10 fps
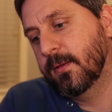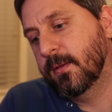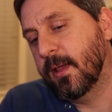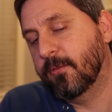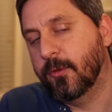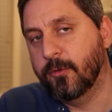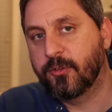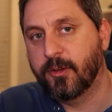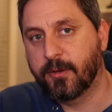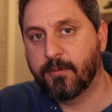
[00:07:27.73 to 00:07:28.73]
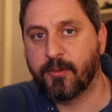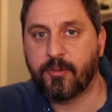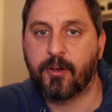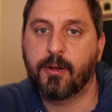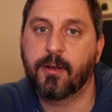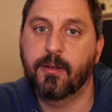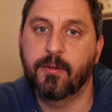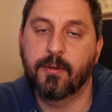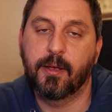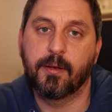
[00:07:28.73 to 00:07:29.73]
evolution of this talk,
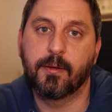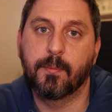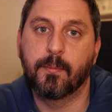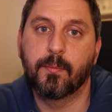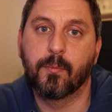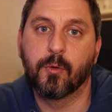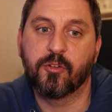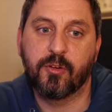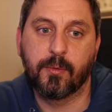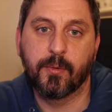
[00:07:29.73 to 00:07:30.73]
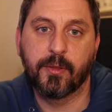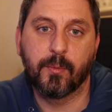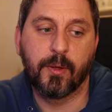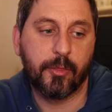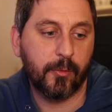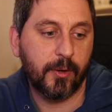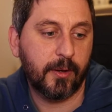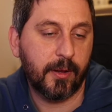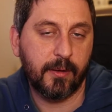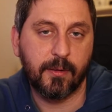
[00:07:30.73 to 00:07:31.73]
where she really went through
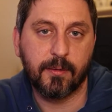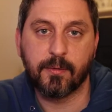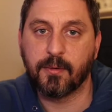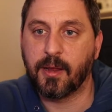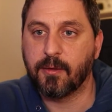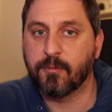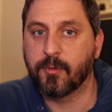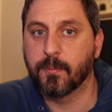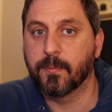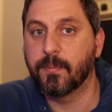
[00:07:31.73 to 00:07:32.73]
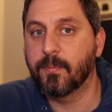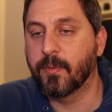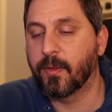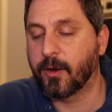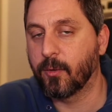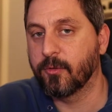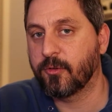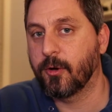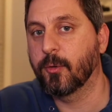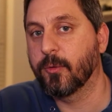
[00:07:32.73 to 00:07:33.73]
it and gave some, like,
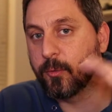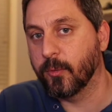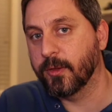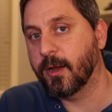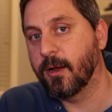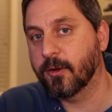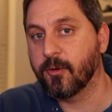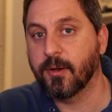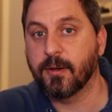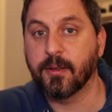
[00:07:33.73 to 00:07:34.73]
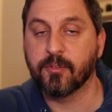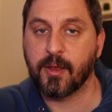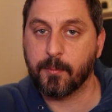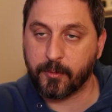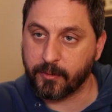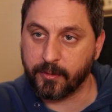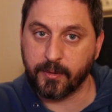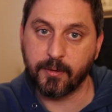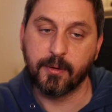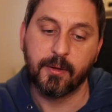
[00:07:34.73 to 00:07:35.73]
started with a really concrete example
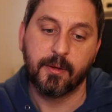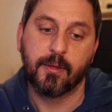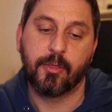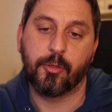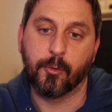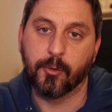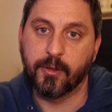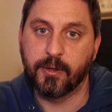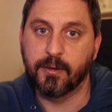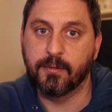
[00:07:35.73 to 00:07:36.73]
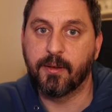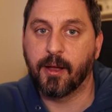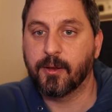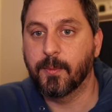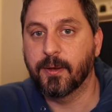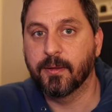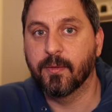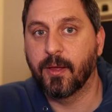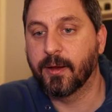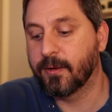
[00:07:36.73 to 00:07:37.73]
and thoroughly documented
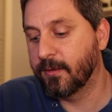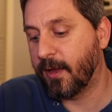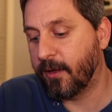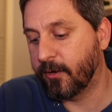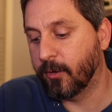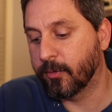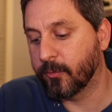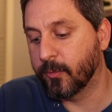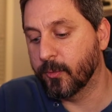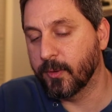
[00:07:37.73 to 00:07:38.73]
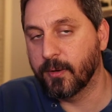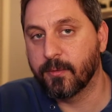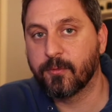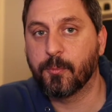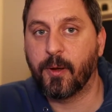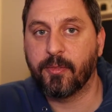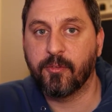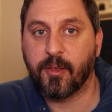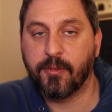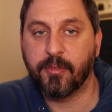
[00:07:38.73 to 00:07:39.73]
like how to go through and spot these
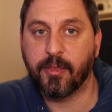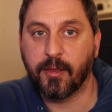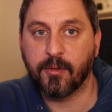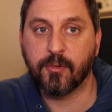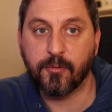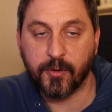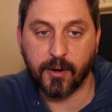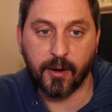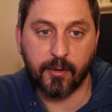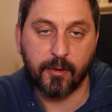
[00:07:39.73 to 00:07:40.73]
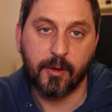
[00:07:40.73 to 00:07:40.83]
kinds of things and figure out